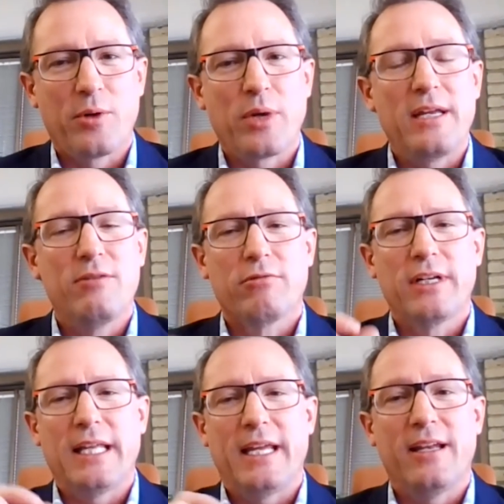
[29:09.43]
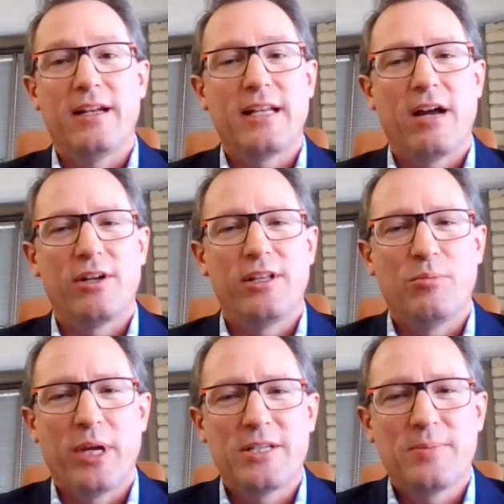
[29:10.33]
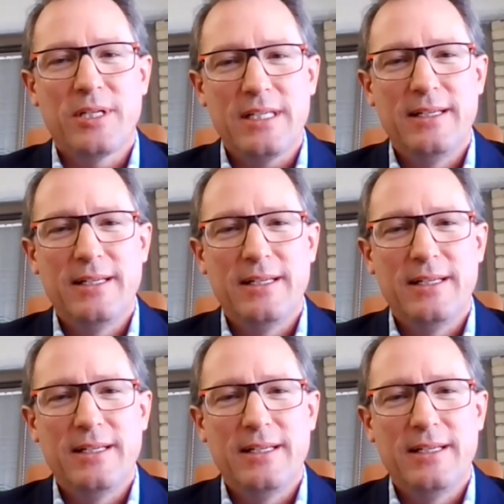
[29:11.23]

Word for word: We really hit it down in the basement.